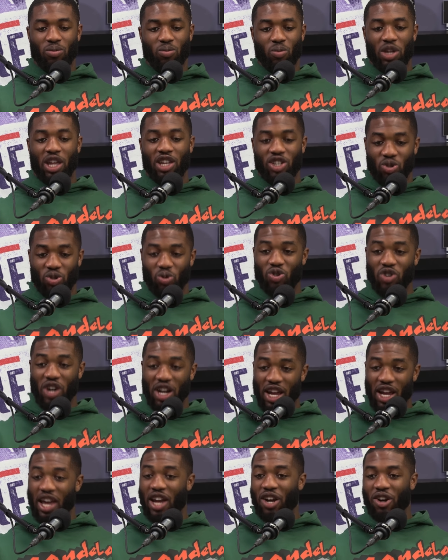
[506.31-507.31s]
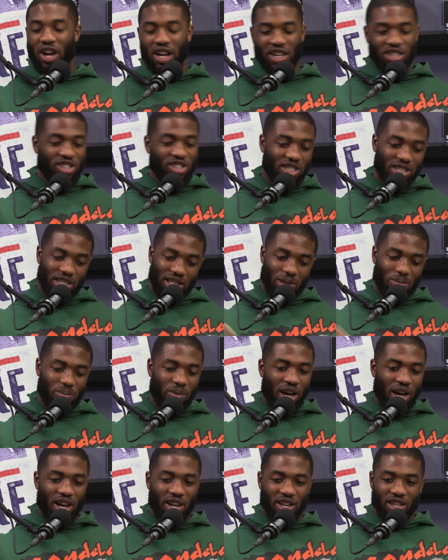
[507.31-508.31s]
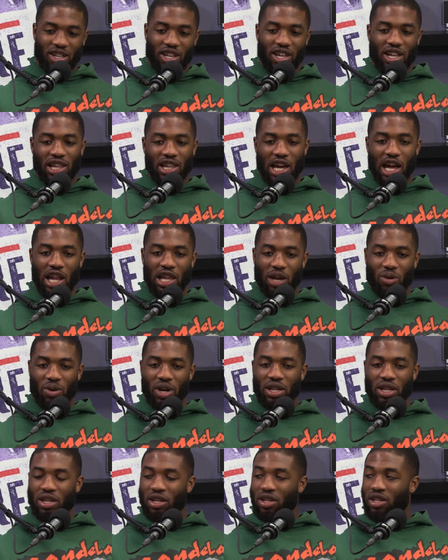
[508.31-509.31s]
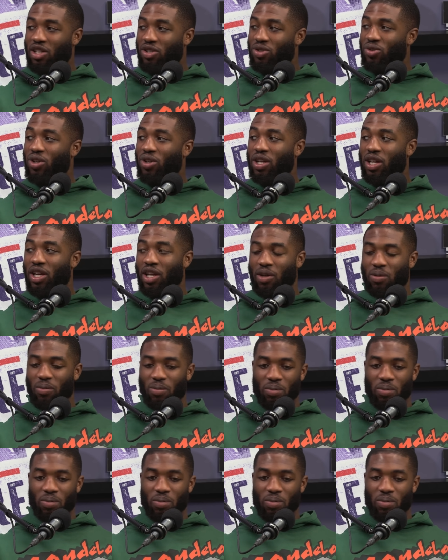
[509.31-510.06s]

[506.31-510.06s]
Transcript: when they do try to anchor, I can just slip by. Right. Kind of like what I did the Detroit game.